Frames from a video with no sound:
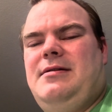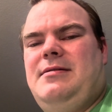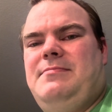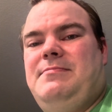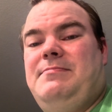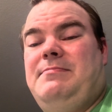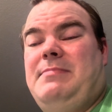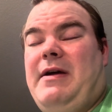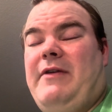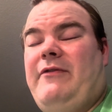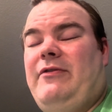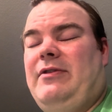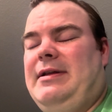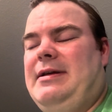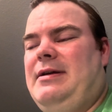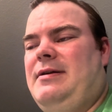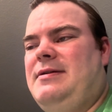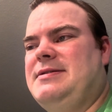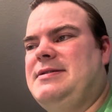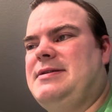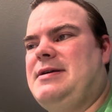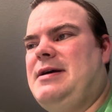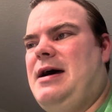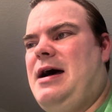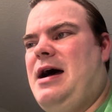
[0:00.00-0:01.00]
Beverly
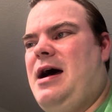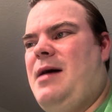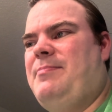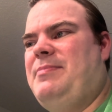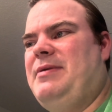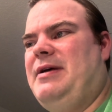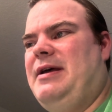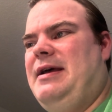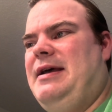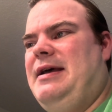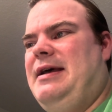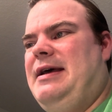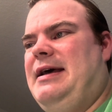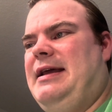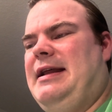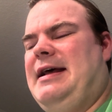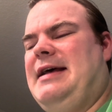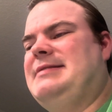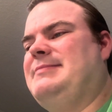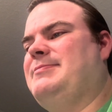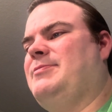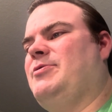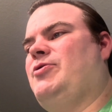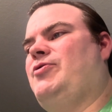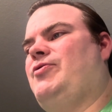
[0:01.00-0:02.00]
Hills Cop. It
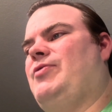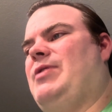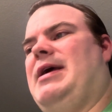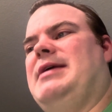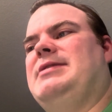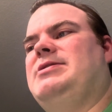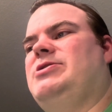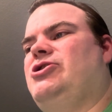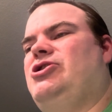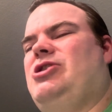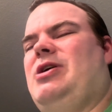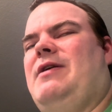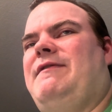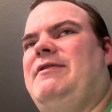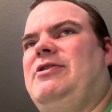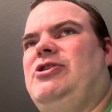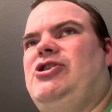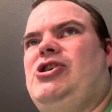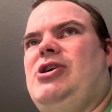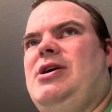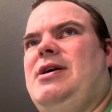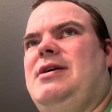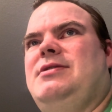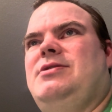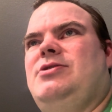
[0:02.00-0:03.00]
has some great Chevy
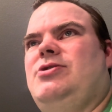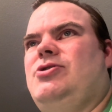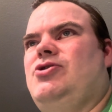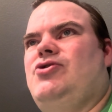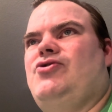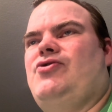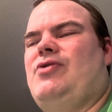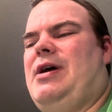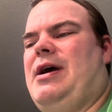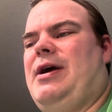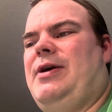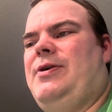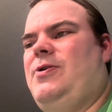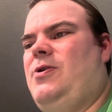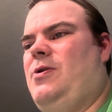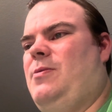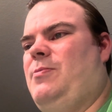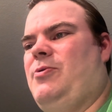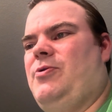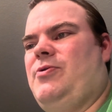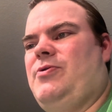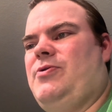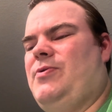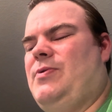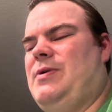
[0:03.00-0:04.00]
Chase dry
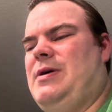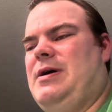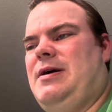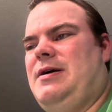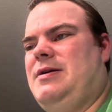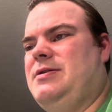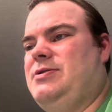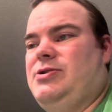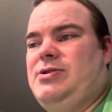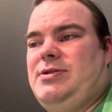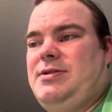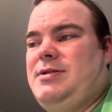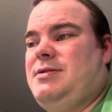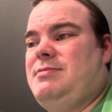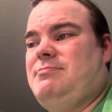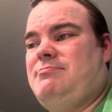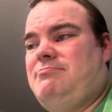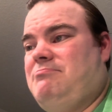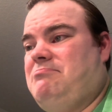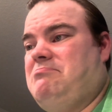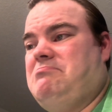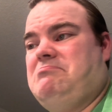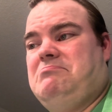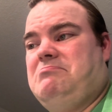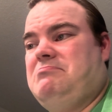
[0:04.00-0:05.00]
humor throughout, just
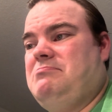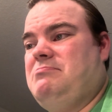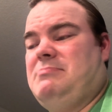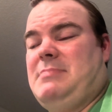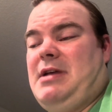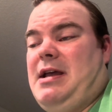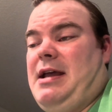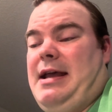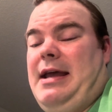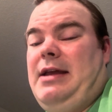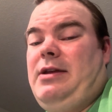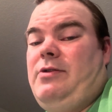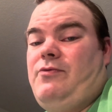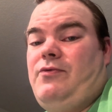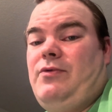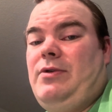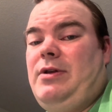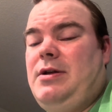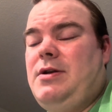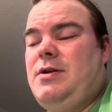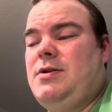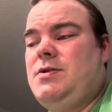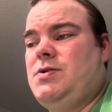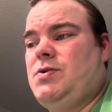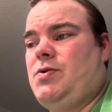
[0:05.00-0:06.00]
and a
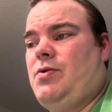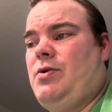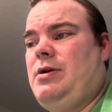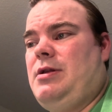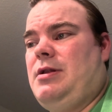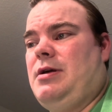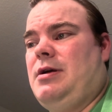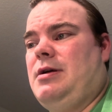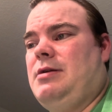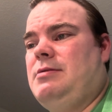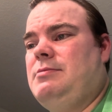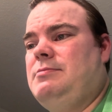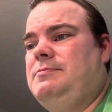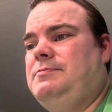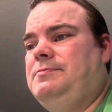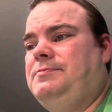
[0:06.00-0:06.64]
really good storyline.